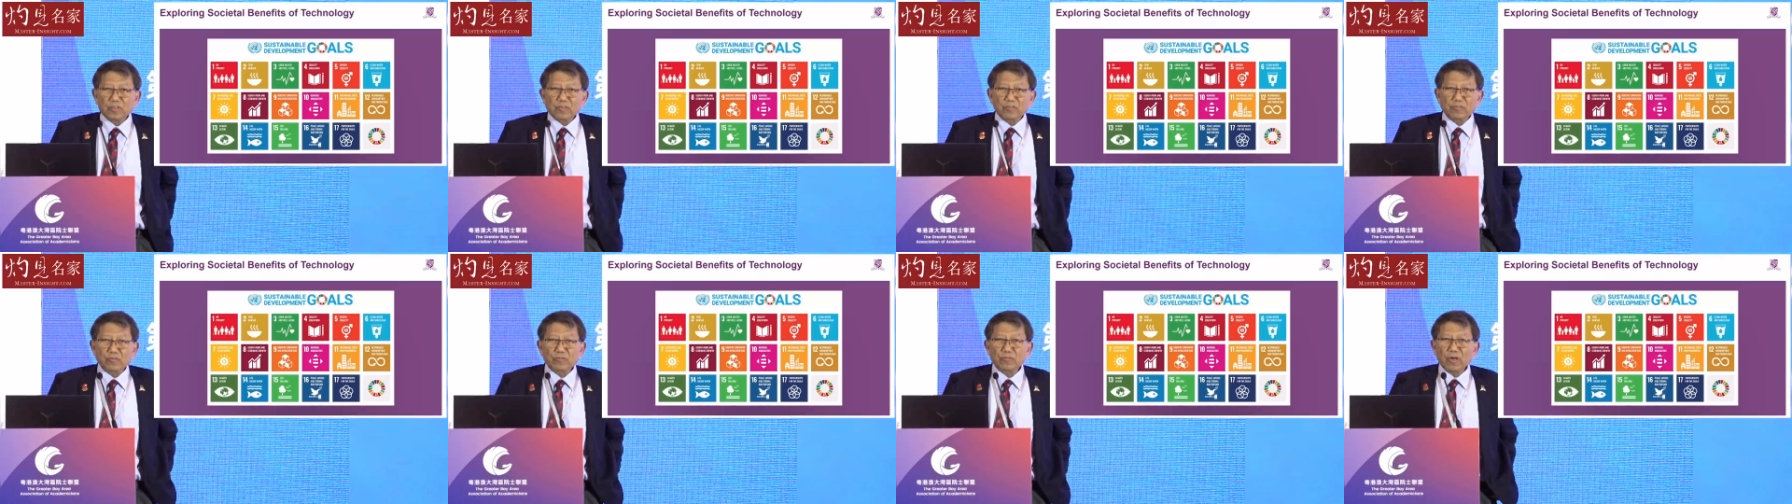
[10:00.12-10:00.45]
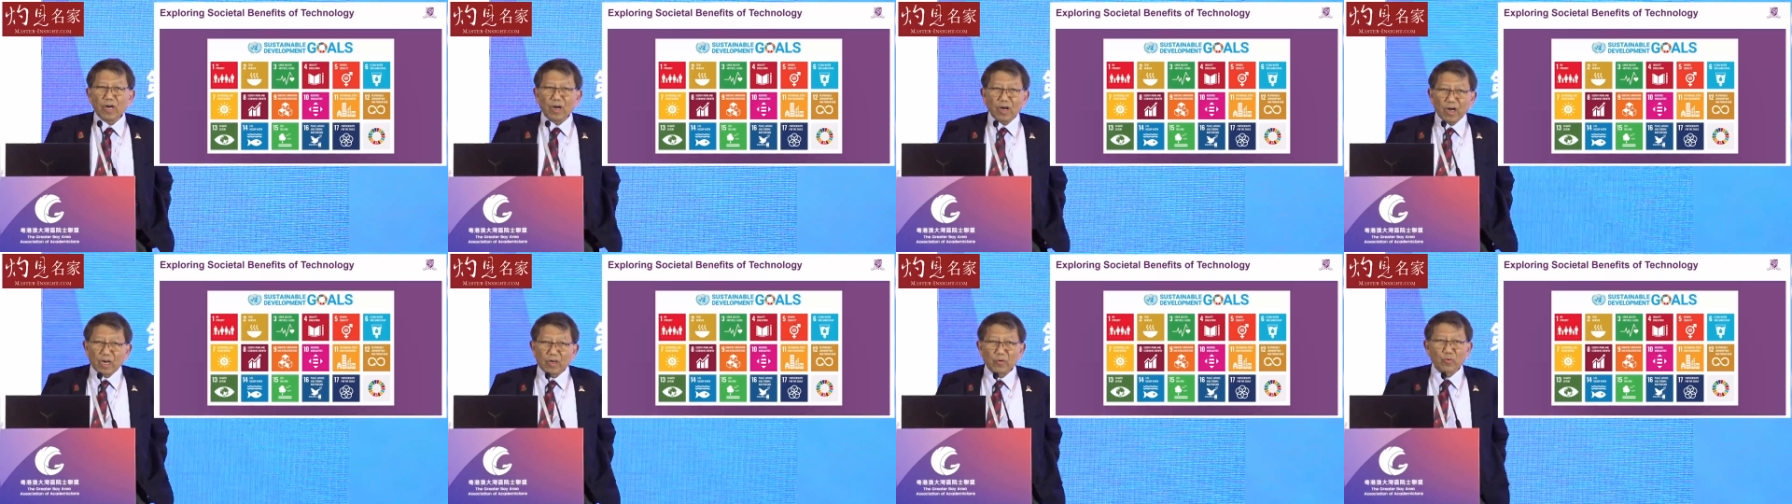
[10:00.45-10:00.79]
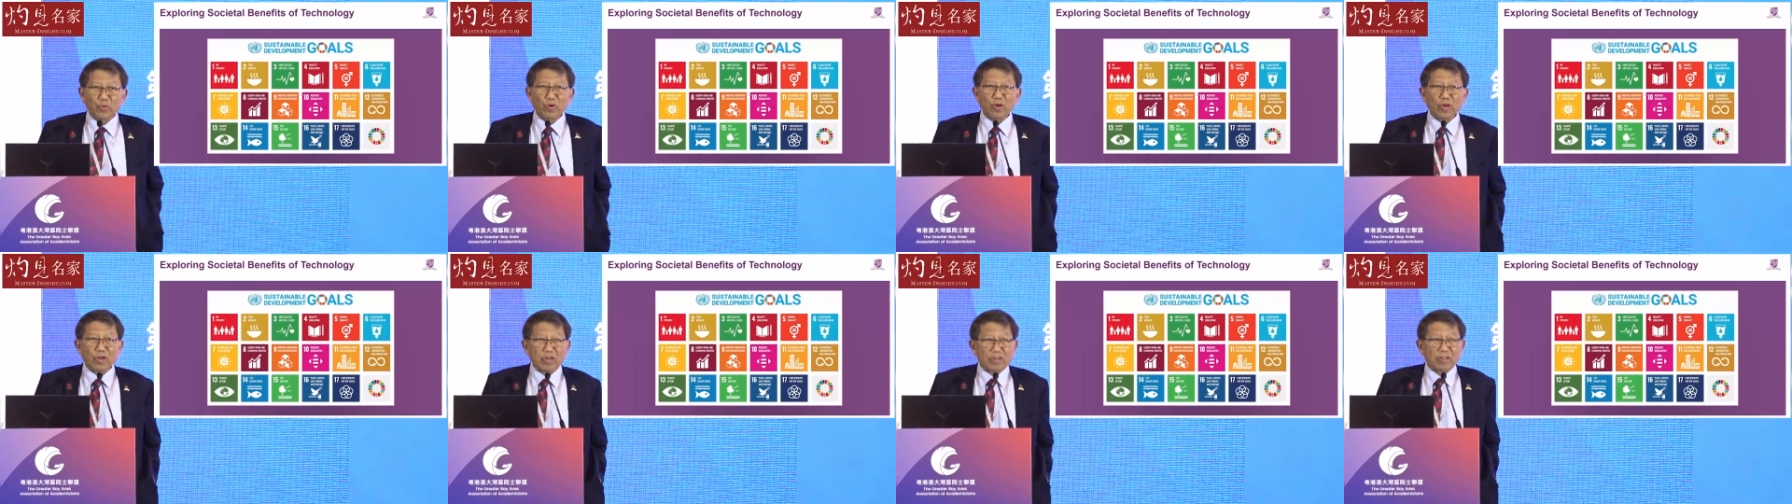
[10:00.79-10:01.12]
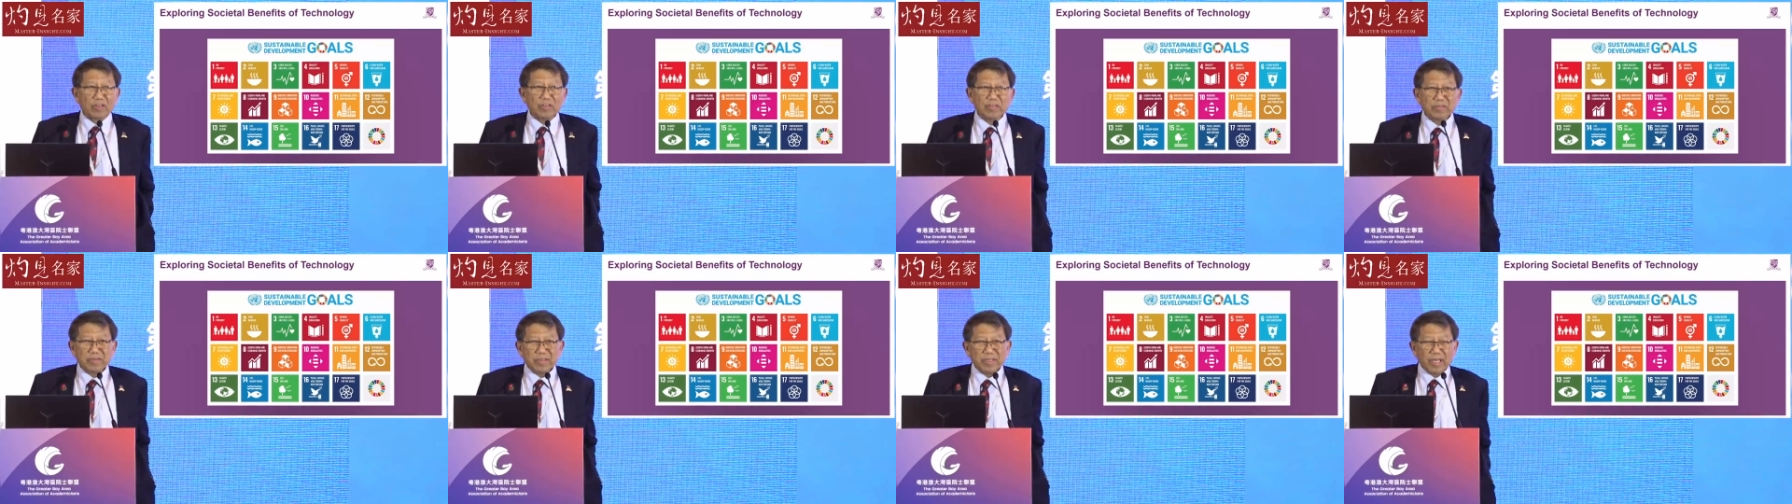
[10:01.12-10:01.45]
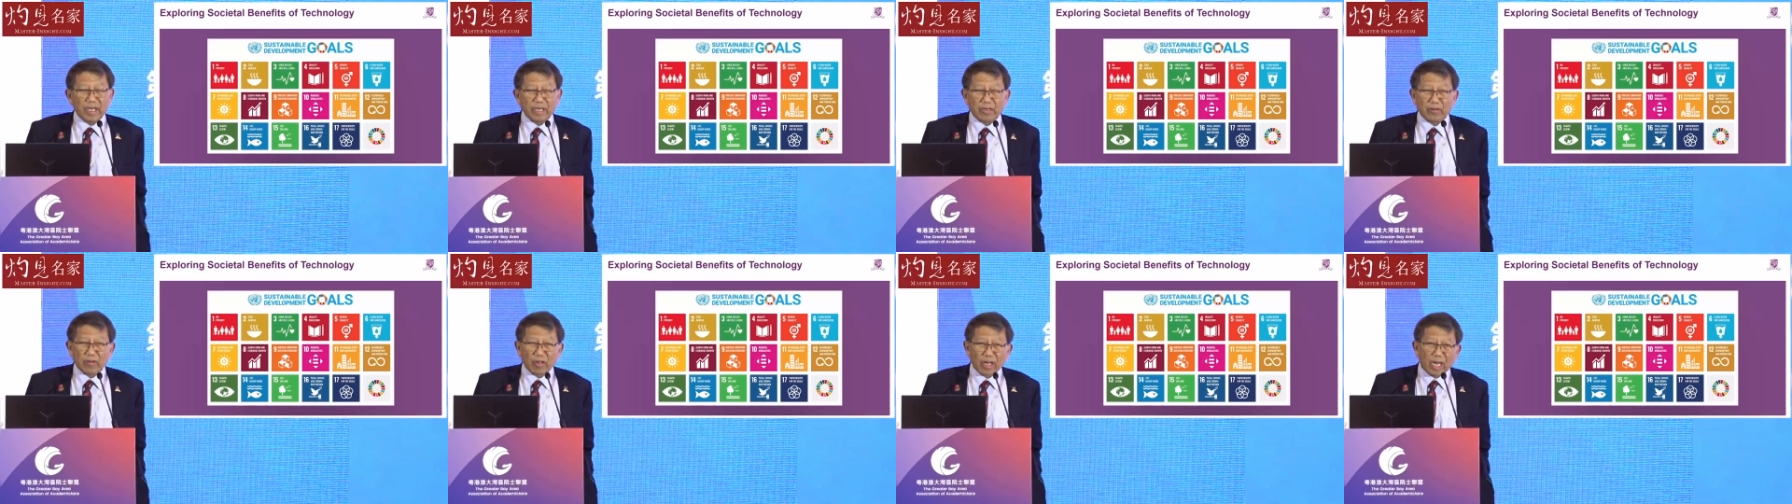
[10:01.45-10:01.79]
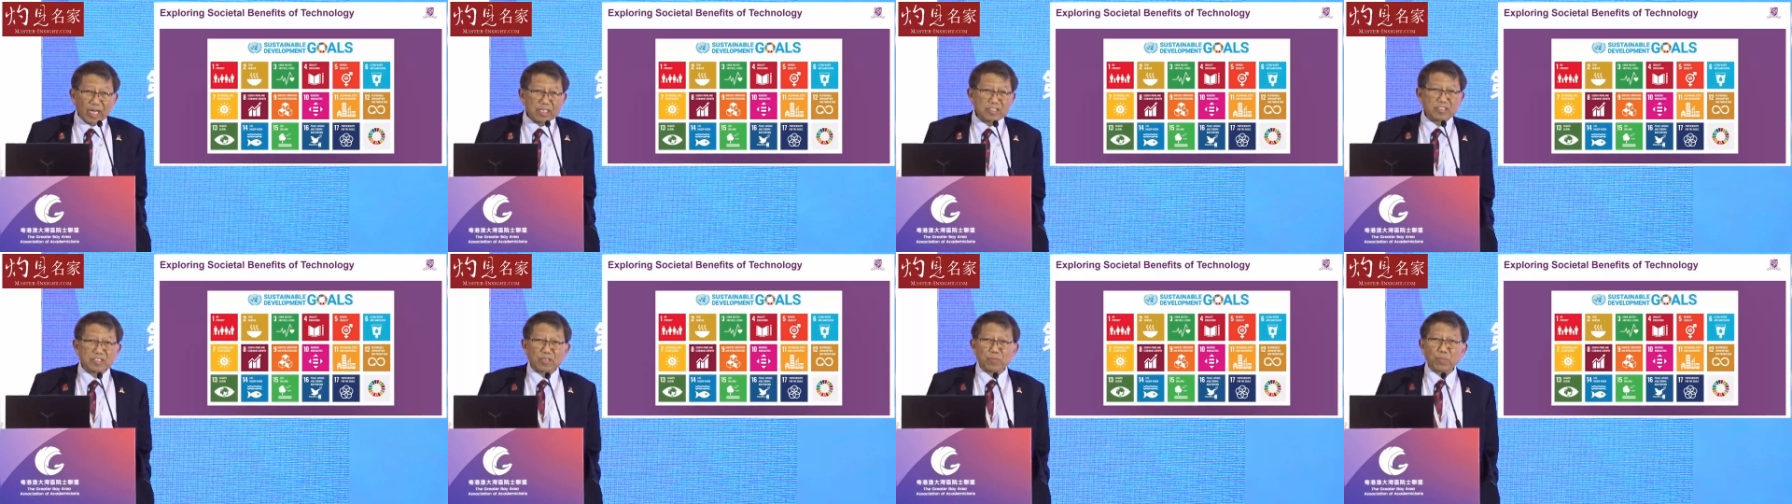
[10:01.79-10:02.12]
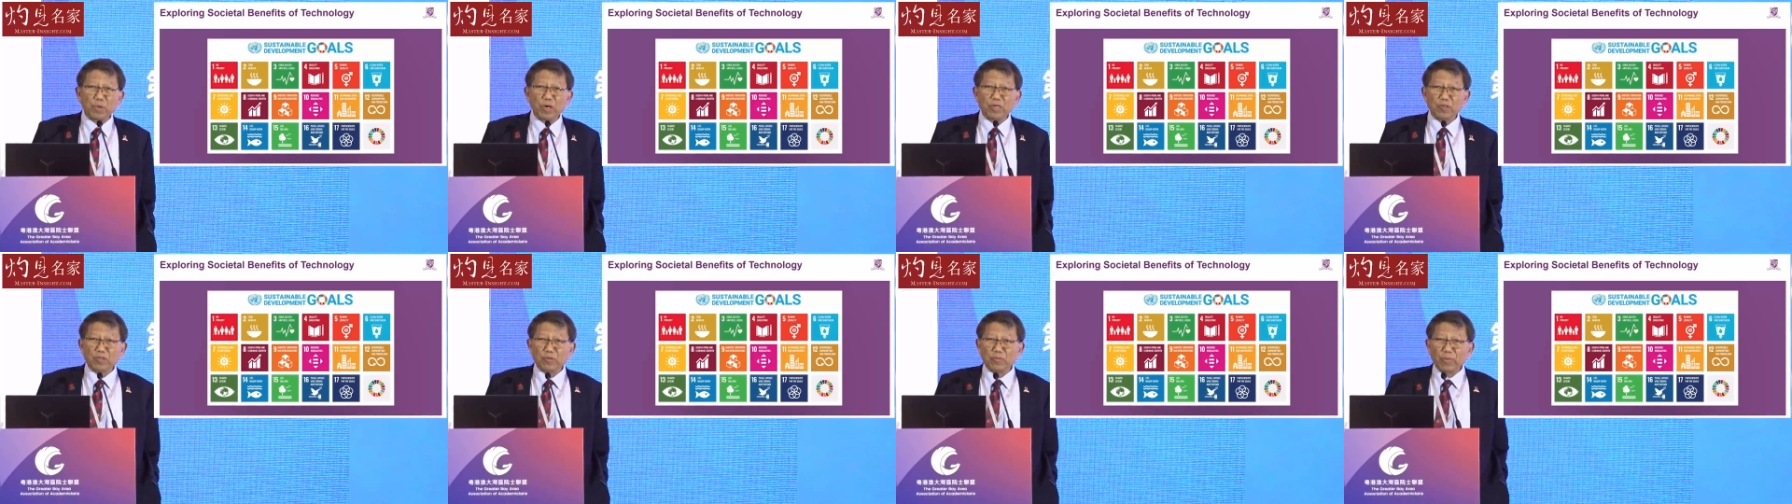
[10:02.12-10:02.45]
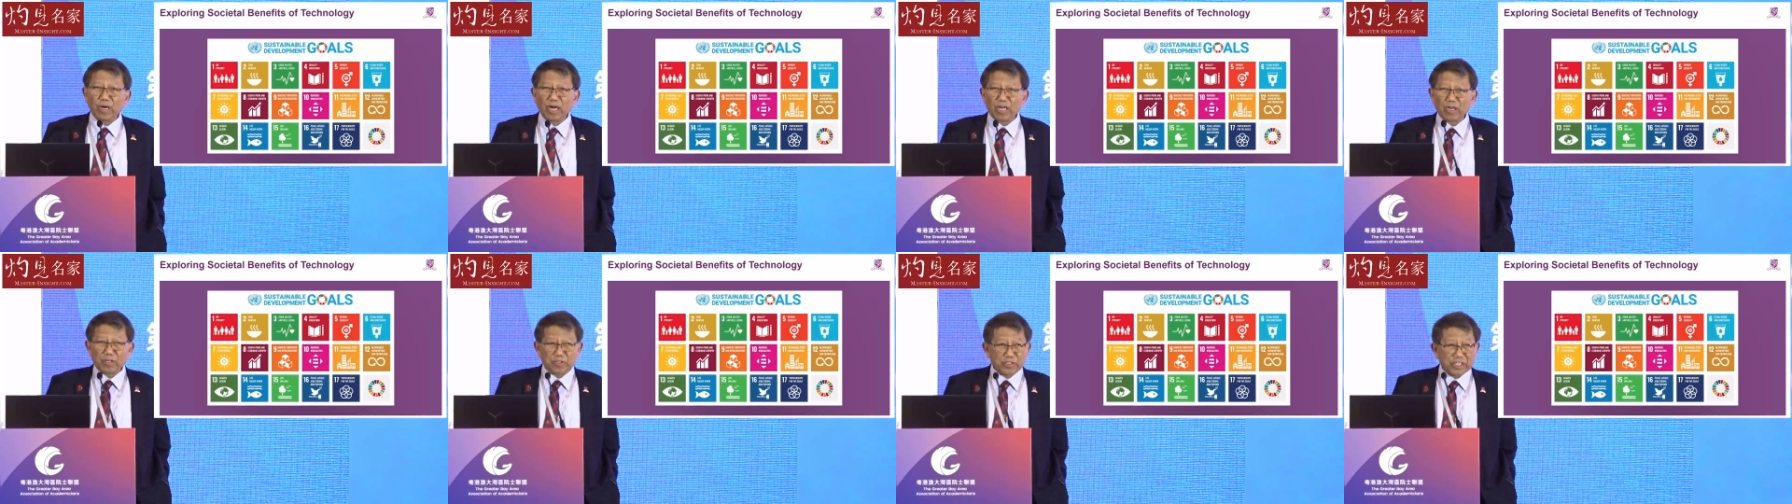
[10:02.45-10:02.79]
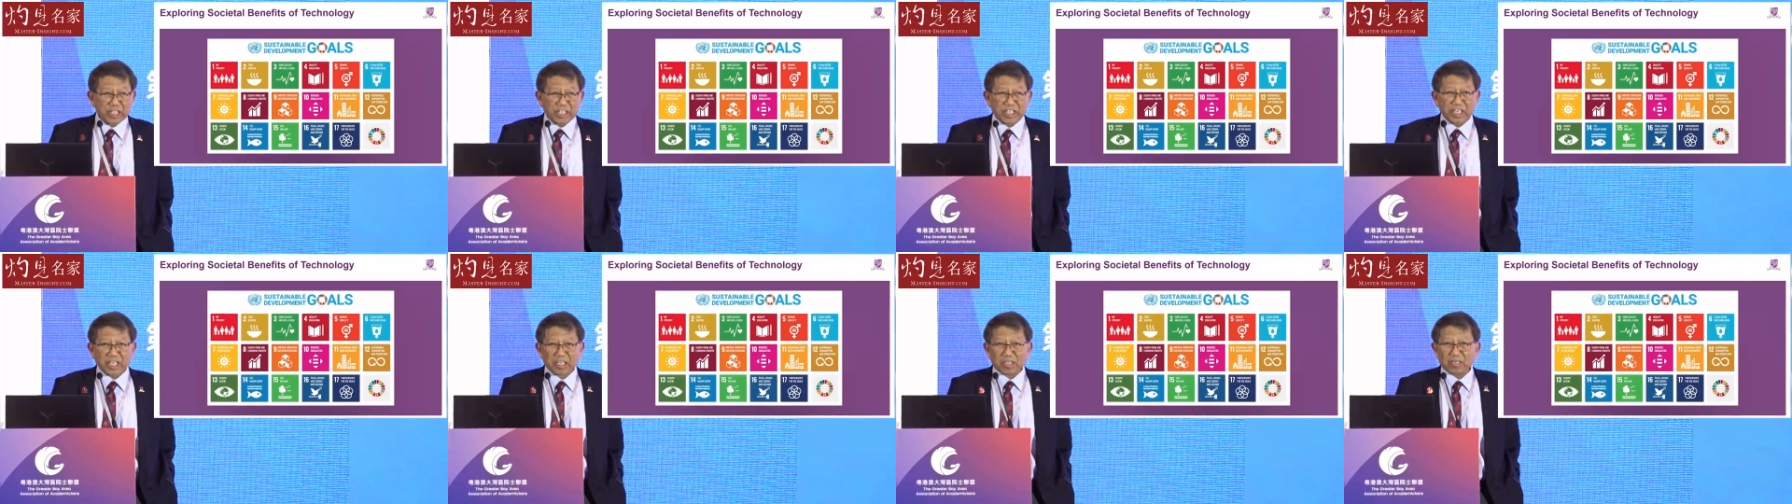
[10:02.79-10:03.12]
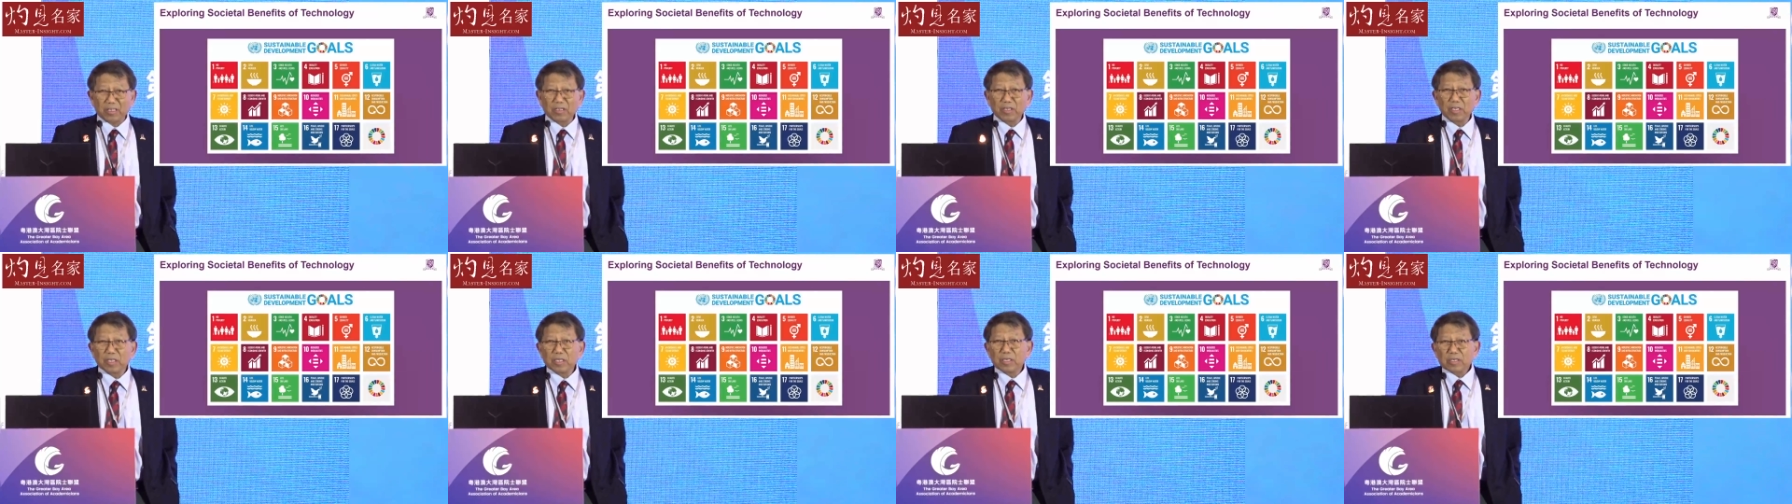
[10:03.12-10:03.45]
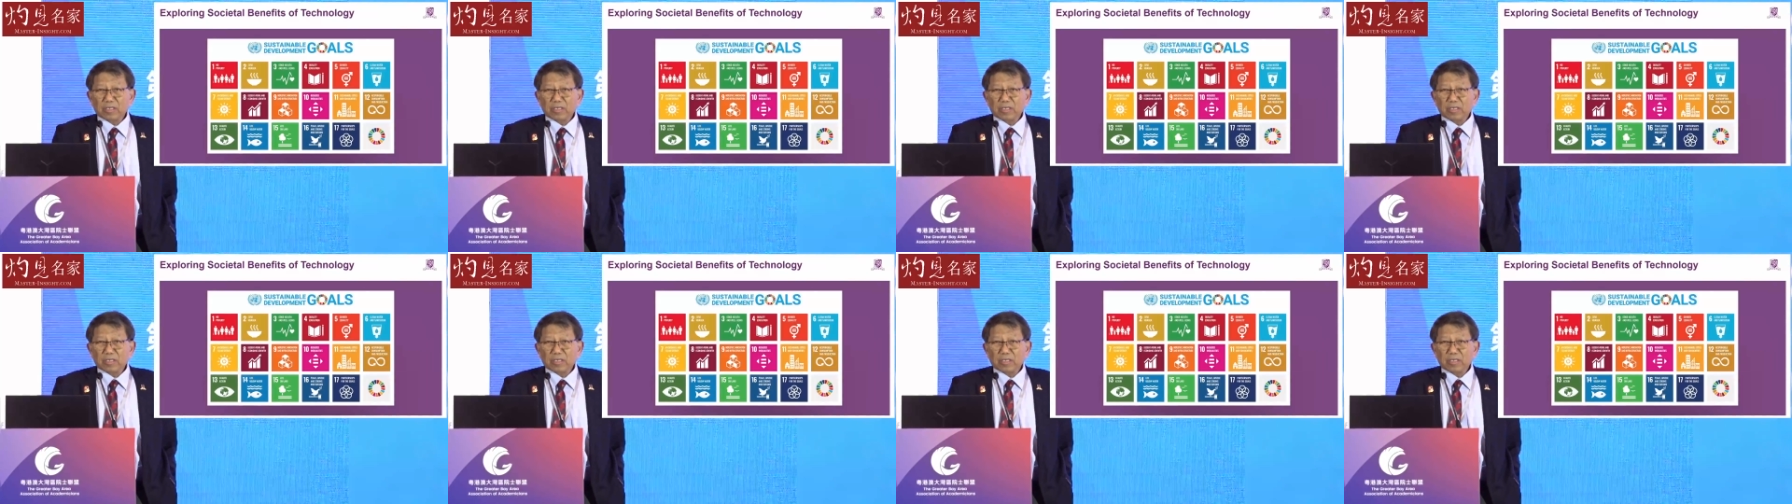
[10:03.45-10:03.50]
through hard work and lots of pol politicking,